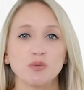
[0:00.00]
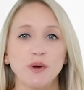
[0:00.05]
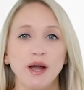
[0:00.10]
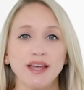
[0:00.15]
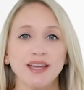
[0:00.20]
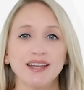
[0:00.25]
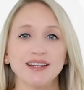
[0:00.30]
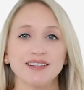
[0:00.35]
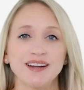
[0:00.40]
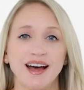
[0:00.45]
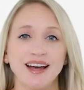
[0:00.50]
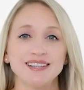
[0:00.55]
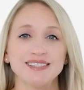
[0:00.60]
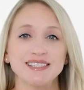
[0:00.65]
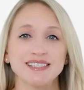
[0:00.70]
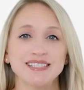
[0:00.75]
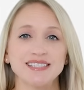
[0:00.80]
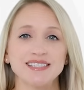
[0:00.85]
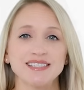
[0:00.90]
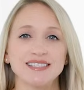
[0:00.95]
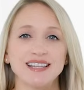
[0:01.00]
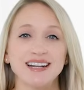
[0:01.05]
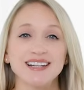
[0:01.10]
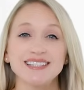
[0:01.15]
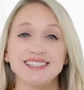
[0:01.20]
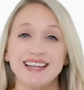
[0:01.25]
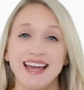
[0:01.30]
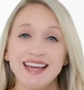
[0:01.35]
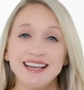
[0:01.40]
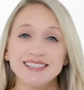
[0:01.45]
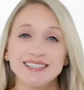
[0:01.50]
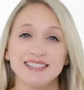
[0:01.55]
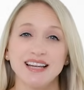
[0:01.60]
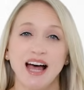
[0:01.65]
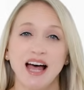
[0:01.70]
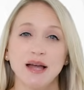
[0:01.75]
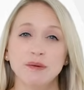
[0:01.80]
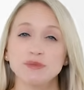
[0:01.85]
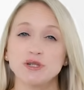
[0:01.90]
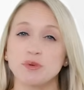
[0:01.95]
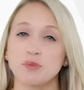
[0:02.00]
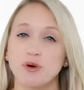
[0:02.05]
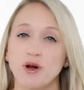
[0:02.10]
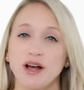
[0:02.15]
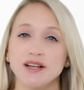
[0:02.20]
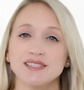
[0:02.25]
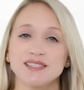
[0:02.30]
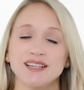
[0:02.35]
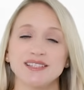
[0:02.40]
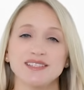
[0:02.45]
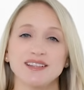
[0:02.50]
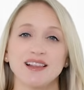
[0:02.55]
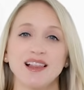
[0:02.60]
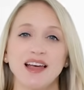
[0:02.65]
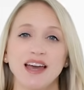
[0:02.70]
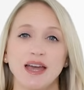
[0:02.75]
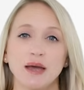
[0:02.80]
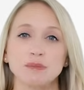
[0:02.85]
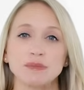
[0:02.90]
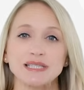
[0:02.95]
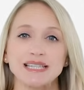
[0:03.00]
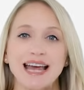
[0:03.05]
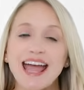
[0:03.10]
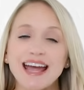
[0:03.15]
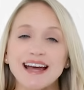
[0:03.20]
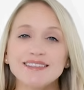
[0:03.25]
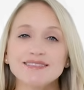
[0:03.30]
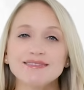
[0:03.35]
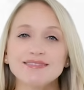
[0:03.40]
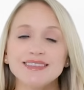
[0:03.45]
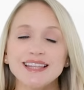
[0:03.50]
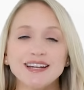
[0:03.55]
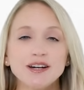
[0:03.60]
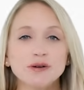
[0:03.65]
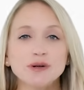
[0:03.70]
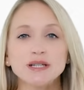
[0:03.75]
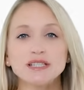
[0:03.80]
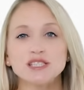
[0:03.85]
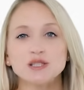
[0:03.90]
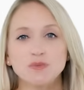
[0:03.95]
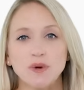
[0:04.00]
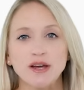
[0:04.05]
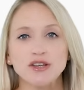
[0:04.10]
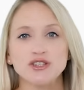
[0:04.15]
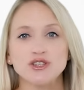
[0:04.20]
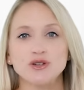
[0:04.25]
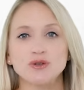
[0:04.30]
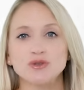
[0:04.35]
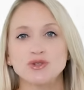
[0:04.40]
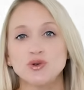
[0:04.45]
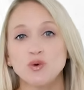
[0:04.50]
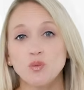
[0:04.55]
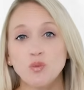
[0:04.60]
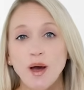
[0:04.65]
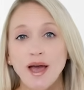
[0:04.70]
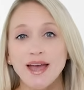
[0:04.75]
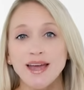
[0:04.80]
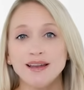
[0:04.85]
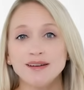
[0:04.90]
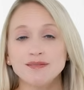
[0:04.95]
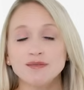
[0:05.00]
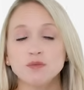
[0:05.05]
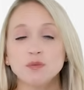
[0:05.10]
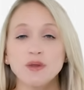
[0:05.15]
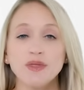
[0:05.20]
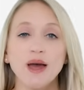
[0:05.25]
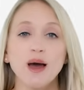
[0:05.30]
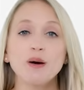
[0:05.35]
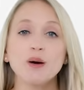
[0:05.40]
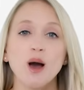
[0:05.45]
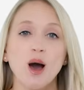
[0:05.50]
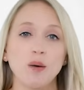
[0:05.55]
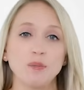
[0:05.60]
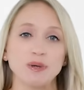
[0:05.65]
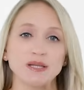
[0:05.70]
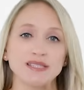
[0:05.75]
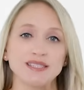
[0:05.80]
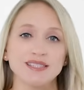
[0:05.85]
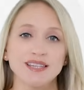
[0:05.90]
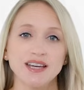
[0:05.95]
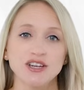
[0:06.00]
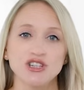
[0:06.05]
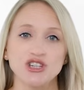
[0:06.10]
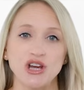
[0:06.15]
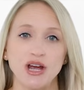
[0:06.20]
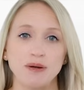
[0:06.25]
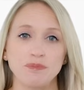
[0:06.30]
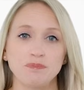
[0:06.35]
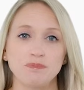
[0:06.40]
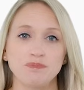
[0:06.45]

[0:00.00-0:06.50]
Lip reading: recognizes that it takes time to process claims, and they don't expect you to wait without compensation.